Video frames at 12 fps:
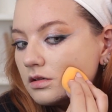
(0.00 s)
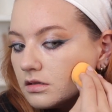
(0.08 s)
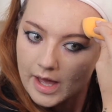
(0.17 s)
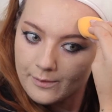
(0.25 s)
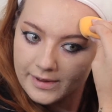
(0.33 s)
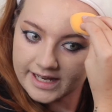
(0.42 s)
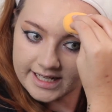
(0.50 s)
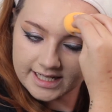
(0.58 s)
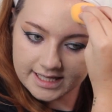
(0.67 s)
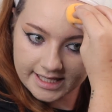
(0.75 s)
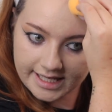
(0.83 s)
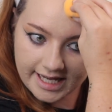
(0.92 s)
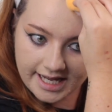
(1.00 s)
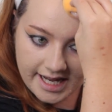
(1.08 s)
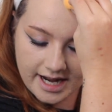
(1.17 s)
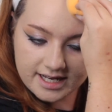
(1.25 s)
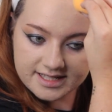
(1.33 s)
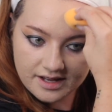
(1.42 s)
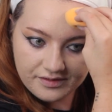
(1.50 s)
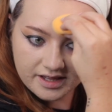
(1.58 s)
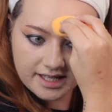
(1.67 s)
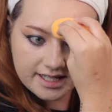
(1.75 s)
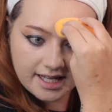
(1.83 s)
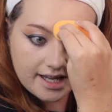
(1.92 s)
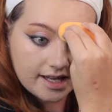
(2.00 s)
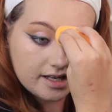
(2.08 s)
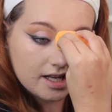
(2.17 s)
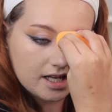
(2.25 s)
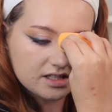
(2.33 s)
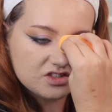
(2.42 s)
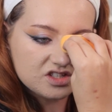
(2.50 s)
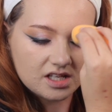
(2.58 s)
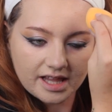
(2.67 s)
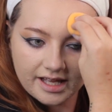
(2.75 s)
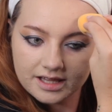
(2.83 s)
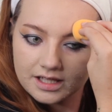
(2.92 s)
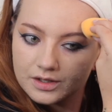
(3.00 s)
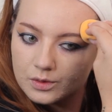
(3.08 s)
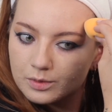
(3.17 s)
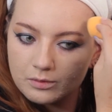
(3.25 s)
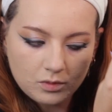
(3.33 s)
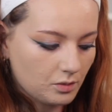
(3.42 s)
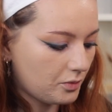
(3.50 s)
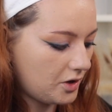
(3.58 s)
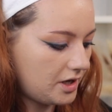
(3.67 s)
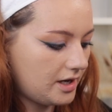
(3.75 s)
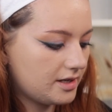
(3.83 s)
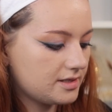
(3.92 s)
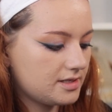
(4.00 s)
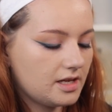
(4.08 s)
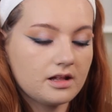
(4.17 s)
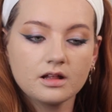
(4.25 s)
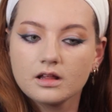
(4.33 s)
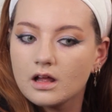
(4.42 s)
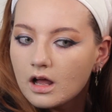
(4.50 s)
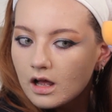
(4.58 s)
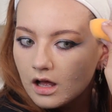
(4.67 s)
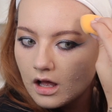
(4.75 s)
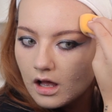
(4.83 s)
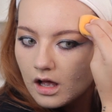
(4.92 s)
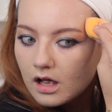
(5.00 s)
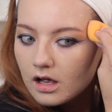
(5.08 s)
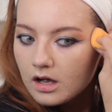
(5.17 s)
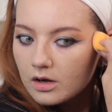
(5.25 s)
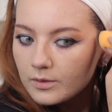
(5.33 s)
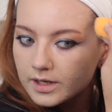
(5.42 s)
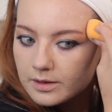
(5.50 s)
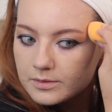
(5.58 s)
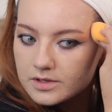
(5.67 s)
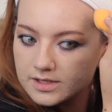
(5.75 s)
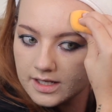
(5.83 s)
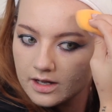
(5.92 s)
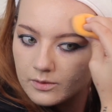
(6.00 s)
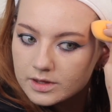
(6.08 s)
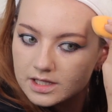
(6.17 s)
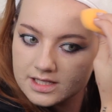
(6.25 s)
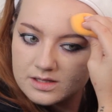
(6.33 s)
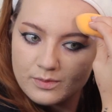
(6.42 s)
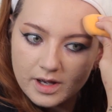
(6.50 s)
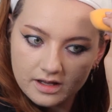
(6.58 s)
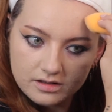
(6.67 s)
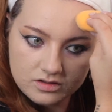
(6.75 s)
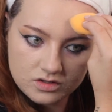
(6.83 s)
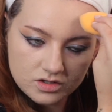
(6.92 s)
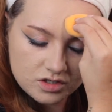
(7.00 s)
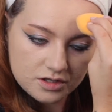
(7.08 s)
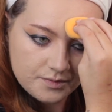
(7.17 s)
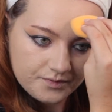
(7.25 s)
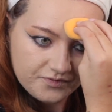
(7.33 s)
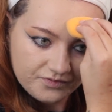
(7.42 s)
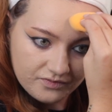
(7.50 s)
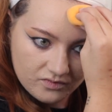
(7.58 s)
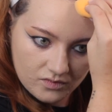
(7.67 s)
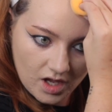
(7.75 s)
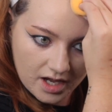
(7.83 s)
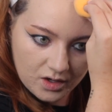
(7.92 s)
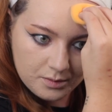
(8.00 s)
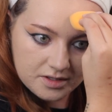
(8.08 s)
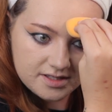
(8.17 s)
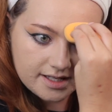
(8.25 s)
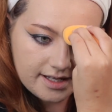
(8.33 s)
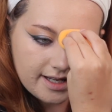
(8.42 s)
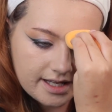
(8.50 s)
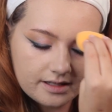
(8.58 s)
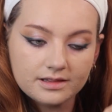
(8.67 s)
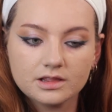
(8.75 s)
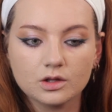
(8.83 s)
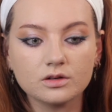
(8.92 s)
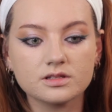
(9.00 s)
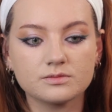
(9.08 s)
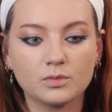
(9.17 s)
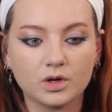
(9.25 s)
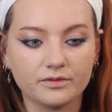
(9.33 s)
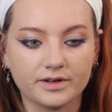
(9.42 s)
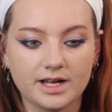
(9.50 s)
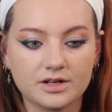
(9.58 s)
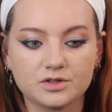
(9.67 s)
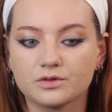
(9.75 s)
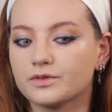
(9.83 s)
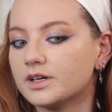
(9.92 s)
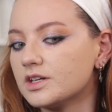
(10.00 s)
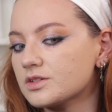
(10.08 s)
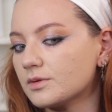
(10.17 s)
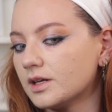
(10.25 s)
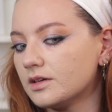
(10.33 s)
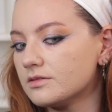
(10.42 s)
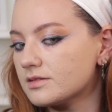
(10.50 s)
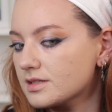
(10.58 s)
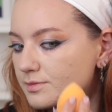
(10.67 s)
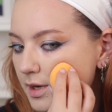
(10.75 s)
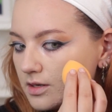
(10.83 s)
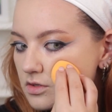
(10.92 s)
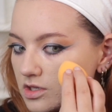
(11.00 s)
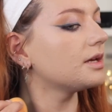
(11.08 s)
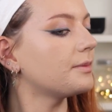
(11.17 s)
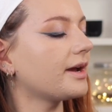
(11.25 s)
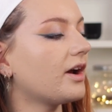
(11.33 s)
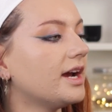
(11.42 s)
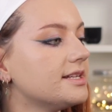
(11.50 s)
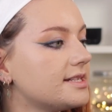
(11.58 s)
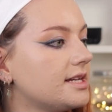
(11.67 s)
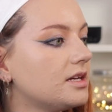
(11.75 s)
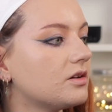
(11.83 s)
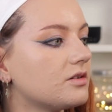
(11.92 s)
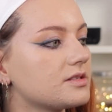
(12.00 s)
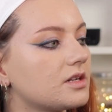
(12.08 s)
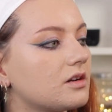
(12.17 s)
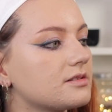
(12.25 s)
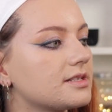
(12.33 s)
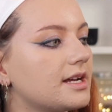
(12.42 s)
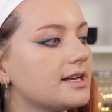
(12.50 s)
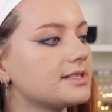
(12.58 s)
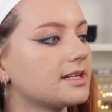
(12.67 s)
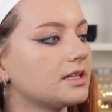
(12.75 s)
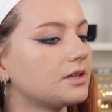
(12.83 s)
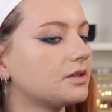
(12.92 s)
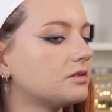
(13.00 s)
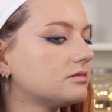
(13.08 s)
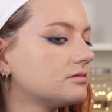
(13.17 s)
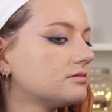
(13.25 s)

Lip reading: Immediately definitely need just like a little bit more product when I'm using it with the sponge. I almost think it looks more of a natural finish when I use the sponge. Am I crazy, or is it oxidizing a little?